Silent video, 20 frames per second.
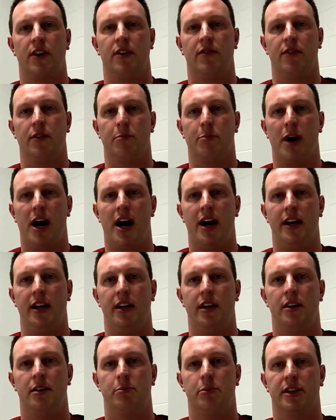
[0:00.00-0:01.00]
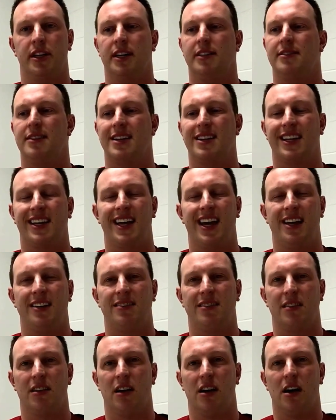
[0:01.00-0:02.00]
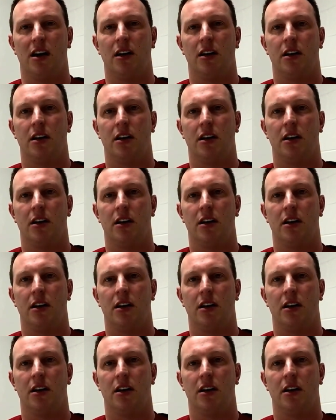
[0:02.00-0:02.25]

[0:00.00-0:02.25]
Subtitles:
of your body, but that's not the case at all.